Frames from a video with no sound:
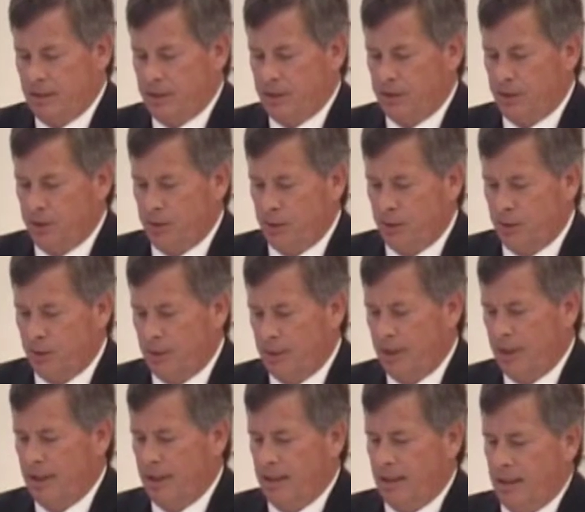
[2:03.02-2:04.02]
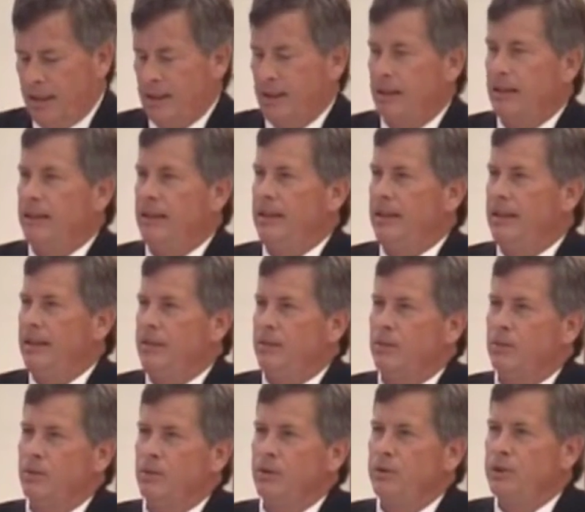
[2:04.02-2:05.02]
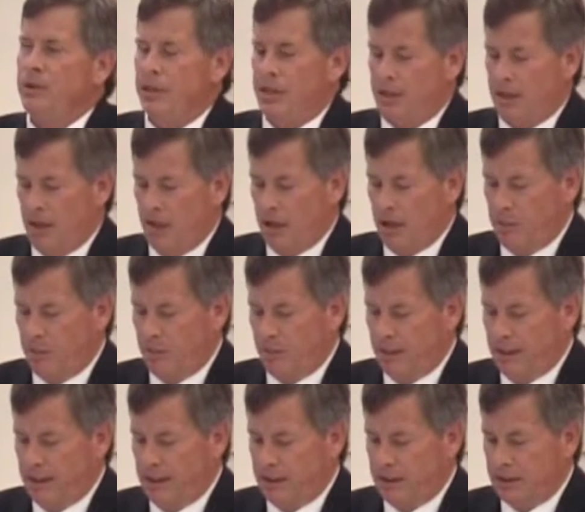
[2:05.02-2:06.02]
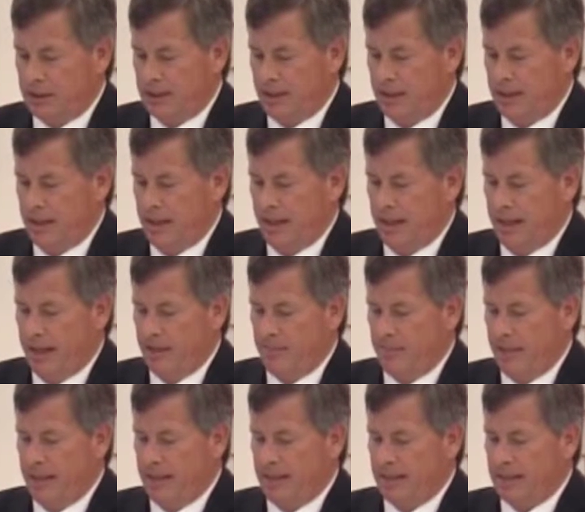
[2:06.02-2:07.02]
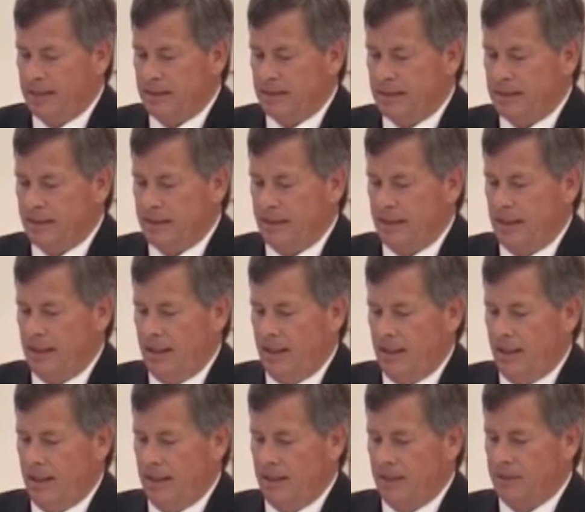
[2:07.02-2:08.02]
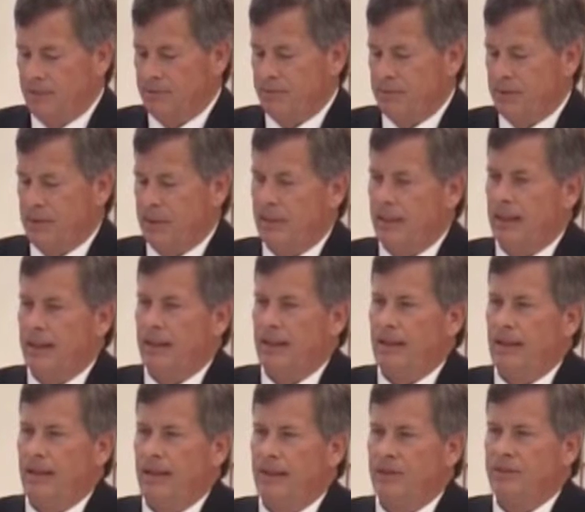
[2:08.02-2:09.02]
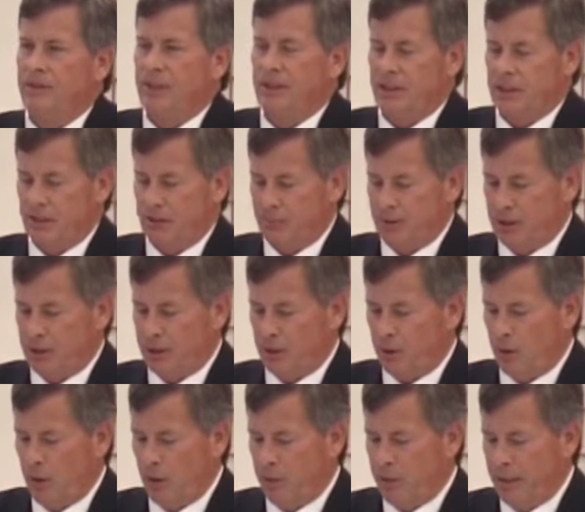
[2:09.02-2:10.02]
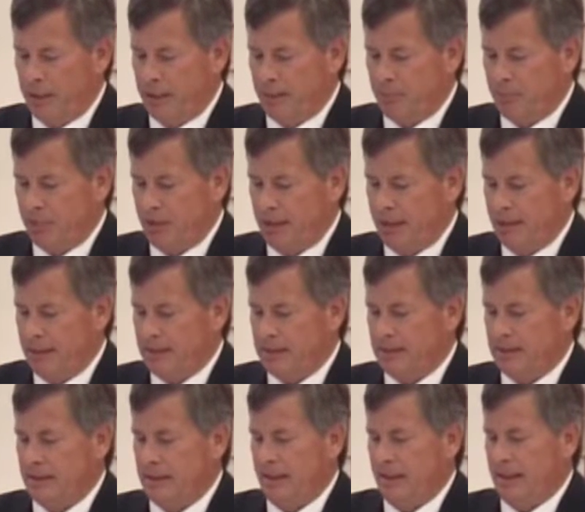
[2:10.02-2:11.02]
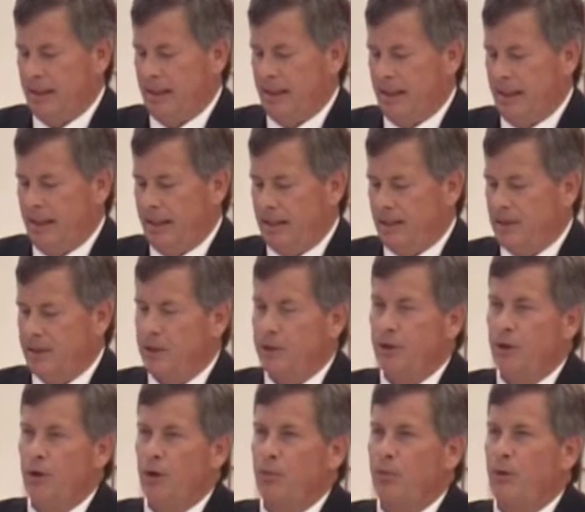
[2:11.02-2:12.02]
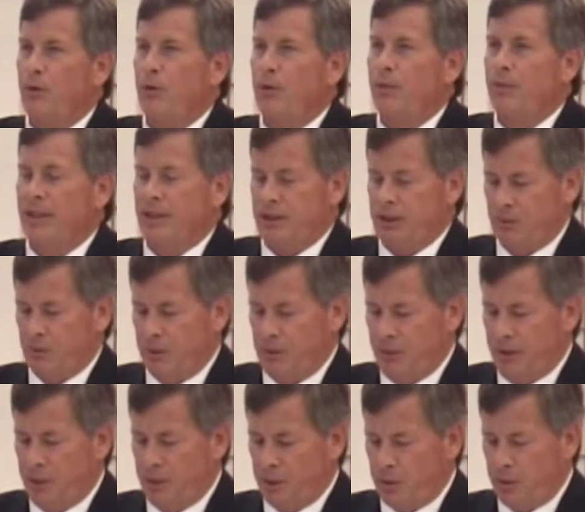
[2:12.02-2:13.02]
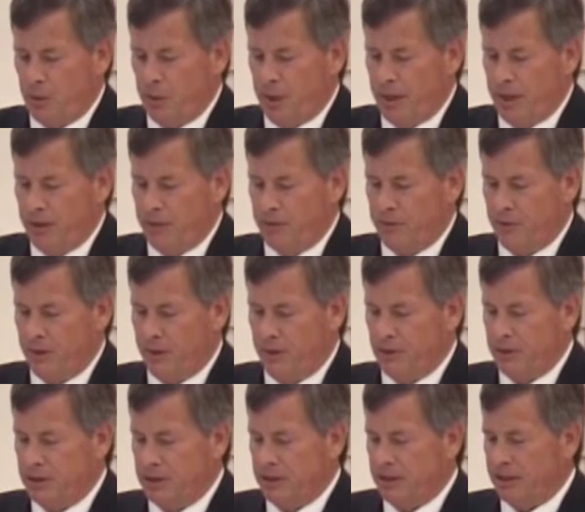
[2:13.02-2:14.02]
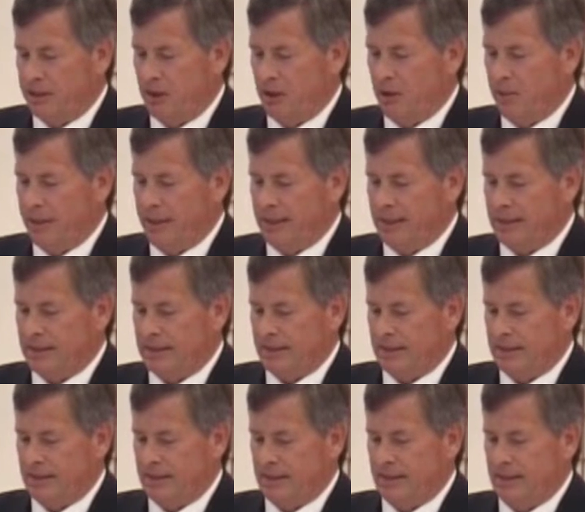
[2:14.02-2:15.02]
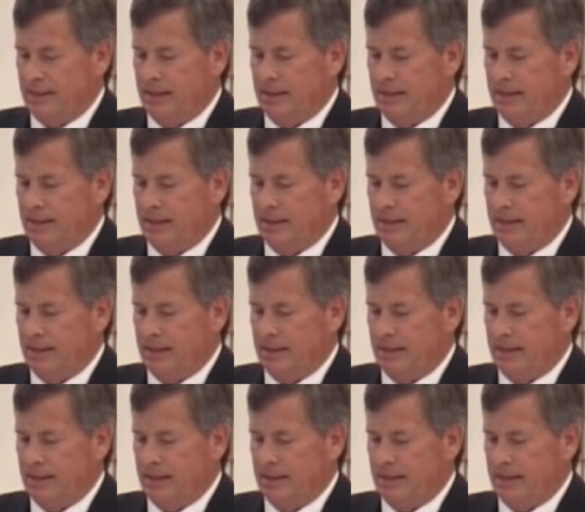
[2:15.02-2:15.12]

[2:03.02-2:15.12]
to the routine operation and maintenance of systems that are already in place, and no permits would be required for those that already exist.